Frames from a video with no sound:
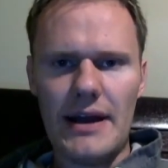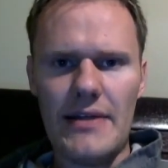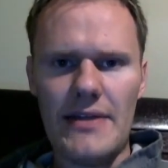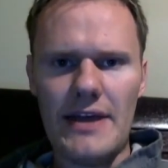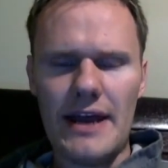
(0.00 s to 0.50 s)

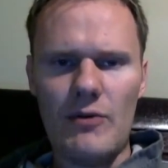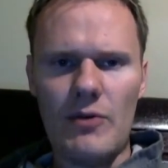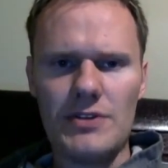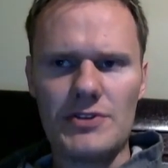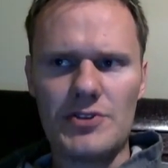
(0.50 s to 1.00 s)
And then I
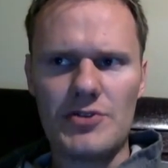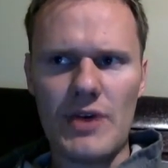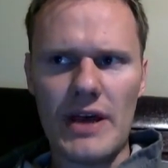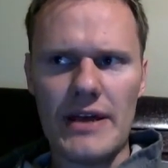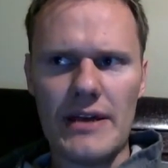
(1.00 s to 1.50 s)
went
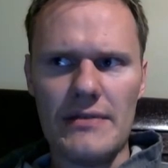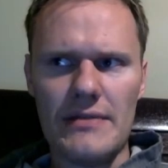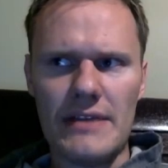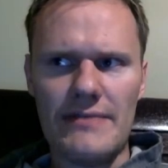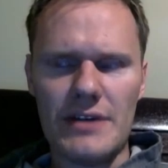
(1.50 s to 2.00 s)
to a
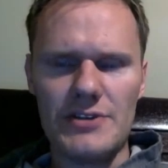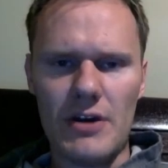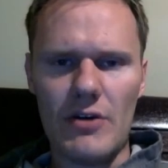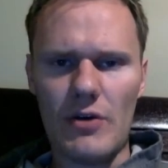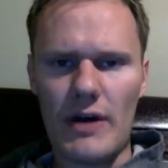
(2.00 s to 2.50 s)

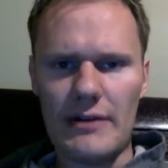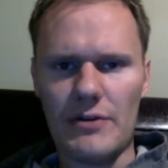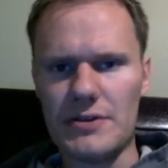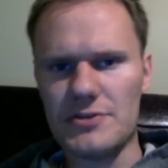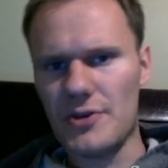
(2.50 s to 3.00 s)
evangelical
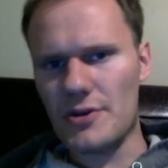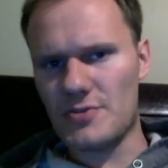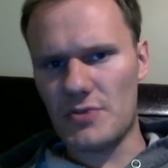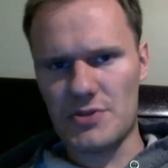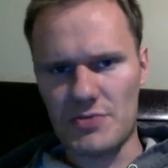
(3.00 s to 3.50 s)
Anglican
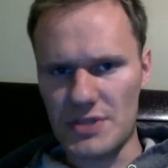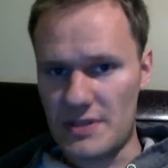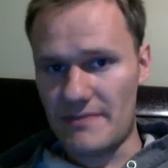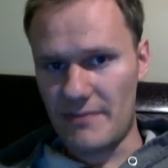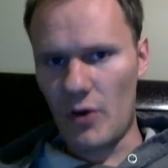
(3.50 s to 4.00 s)
church, which was
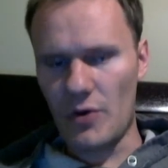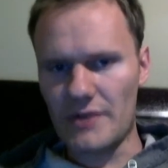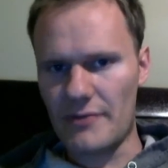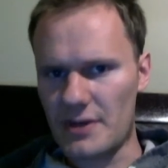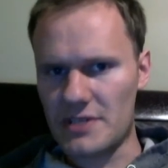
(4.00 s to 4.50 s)
a whole
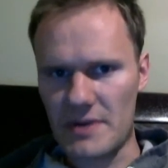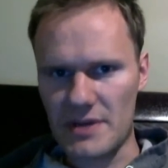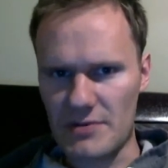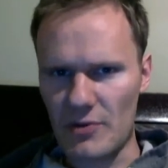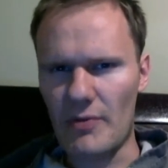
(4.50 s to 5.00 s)
different
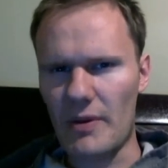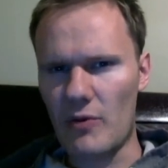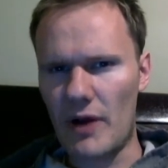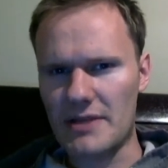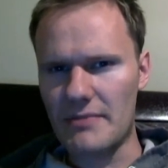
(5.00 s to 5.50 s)
experience, a little bit
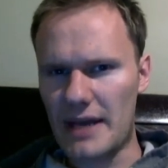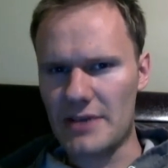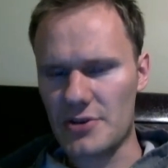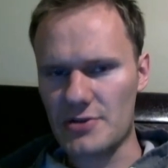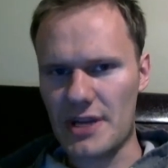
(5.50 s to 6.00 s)
like the
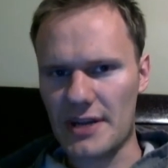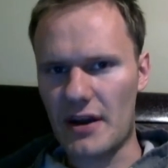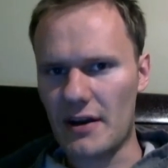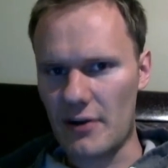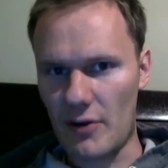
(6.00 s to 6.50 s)
megachurch I'd
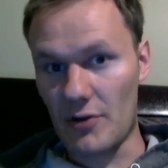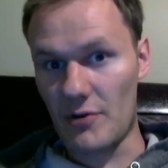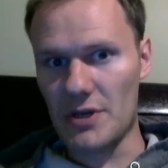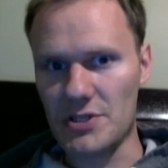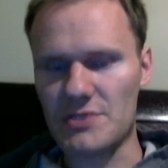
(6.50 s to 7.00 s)
gone in, although
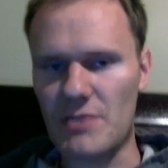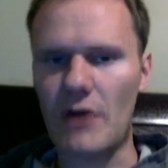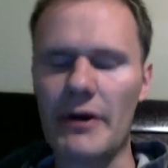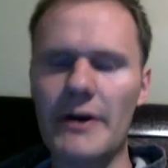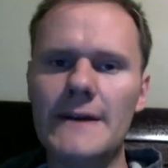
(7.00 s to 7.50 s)
much
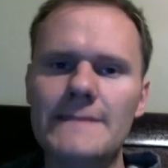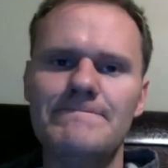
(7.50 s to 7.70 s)
smaller.